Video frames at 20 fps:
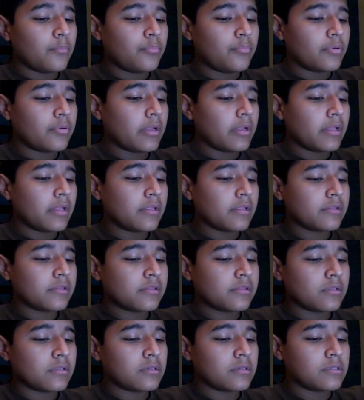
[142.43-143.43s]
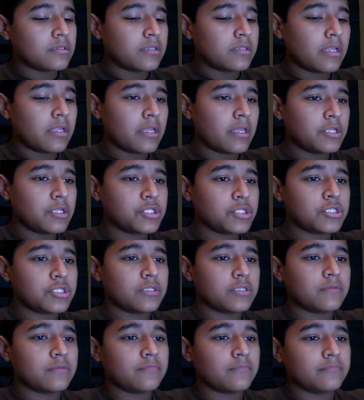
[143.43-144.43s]

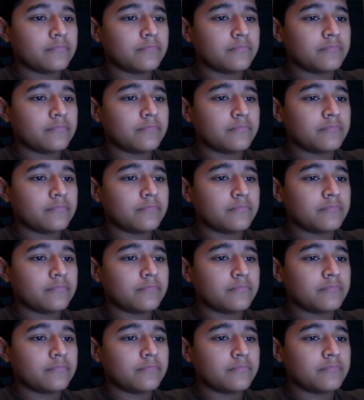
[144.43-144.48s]
presentation.